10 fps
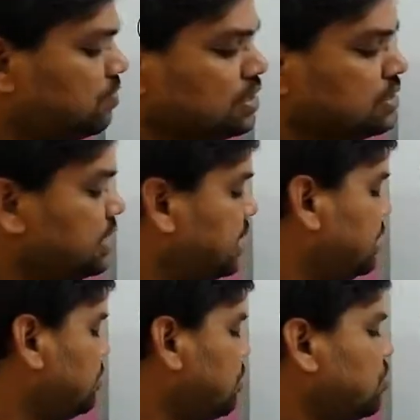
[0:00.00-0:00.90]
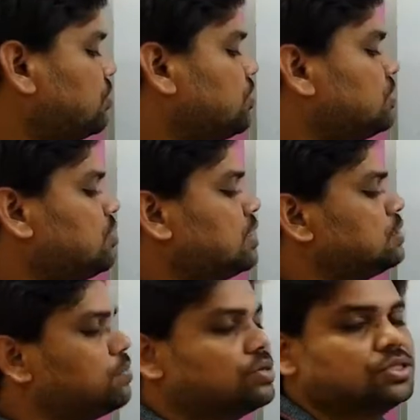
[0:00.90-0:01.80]
flux negative, outward flux
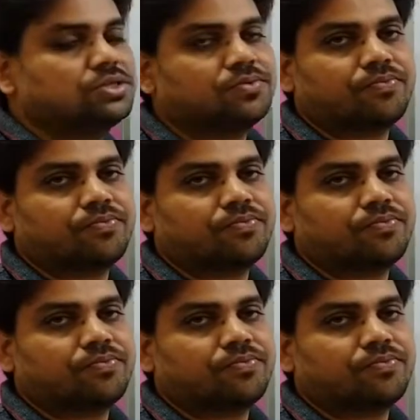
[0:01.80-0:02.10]
positive.